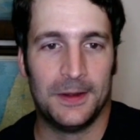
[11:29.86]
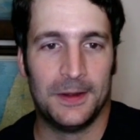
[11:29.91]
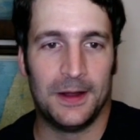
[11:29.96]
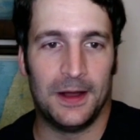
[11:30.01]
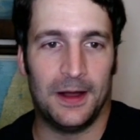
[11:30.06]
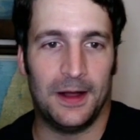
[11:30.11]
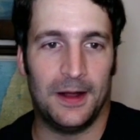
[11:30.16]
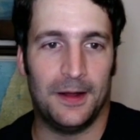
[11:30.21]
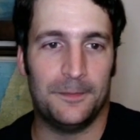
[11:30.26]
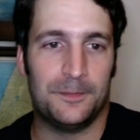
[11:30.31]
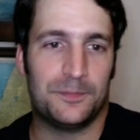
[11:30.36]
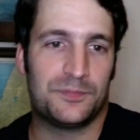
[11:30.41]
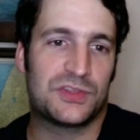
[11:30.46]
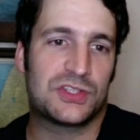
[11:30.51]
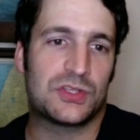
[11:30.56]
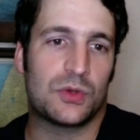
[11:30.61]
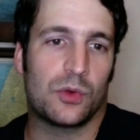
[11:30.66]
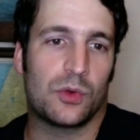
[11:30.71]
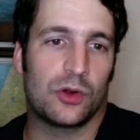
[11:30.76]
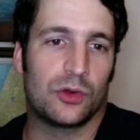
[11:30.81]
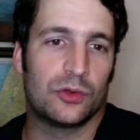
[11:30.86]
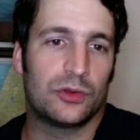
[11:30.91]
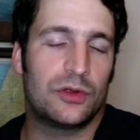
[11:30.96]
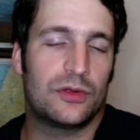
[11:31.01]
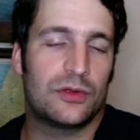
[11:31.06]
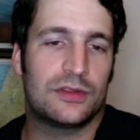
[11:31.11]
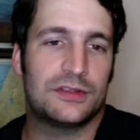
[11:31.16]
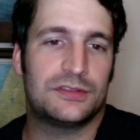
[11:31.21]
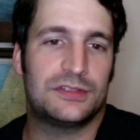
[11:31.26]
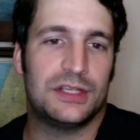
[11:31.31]
So
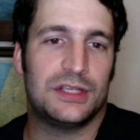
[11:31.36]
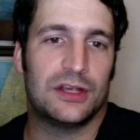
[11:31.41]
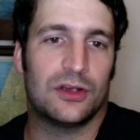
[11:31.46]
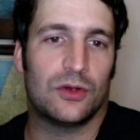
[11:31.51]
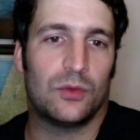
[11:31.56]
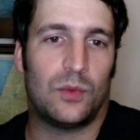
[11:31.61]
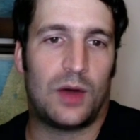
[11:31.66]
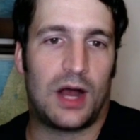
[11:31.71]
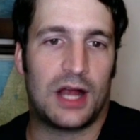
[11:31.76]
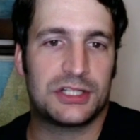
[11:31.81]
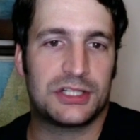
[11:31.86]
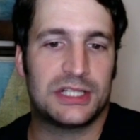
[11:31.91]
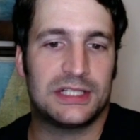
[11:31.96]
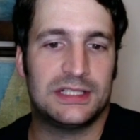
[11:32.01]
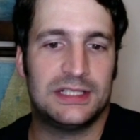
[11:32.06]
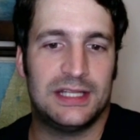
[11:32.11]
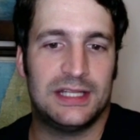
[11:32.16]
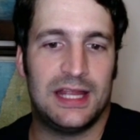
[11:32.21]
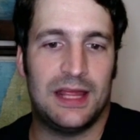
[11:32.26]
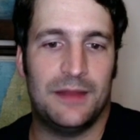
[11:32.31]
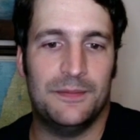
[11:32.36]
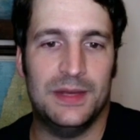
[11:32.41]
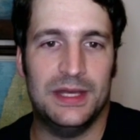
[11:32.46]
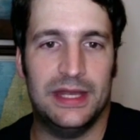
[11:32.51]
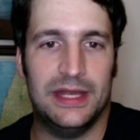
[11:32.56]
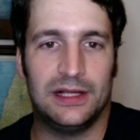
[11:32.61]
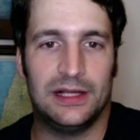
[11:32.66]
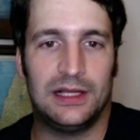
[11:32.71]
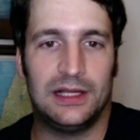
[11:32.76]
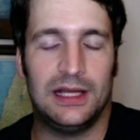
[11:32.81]
earlier this year, Washington and
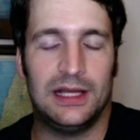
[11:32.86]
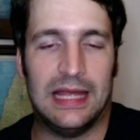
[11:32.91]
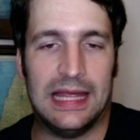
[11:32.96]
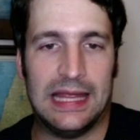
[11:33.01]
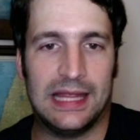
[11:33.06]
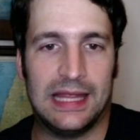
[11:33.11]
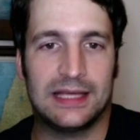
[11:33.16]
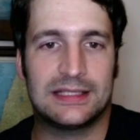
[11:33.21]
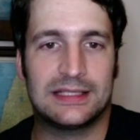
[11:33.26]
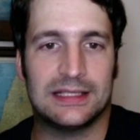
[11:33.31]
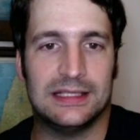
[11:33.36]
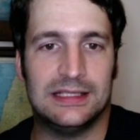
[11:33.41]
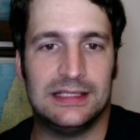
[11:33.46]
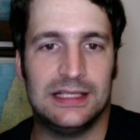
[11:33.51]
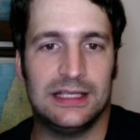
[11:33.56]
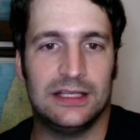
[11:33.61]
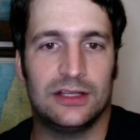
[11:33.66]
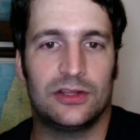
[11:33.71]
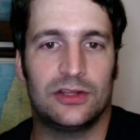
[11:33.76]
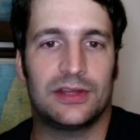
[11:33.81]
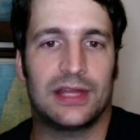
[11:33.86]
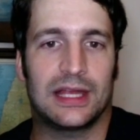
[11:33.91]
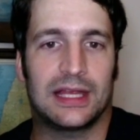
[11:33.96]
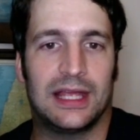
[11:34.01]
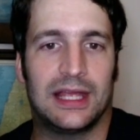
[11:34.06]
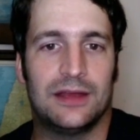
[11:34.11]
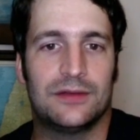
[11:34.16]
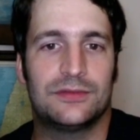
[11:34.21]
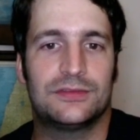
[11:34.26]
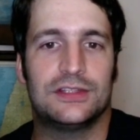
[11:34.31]
Manila inked a deal that
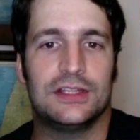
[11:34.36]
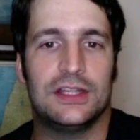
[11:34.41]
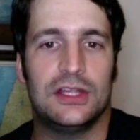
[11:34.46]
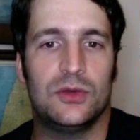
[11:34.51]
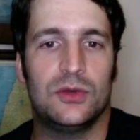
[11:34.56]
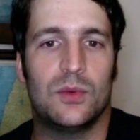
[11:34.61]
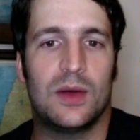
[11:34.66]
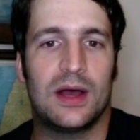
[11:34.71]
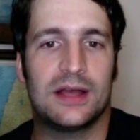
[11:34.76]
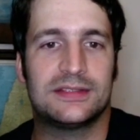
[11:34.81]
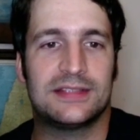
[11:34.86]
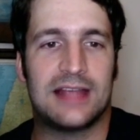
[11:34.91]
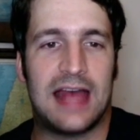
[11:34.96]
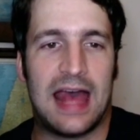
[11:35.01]
gives the U.S.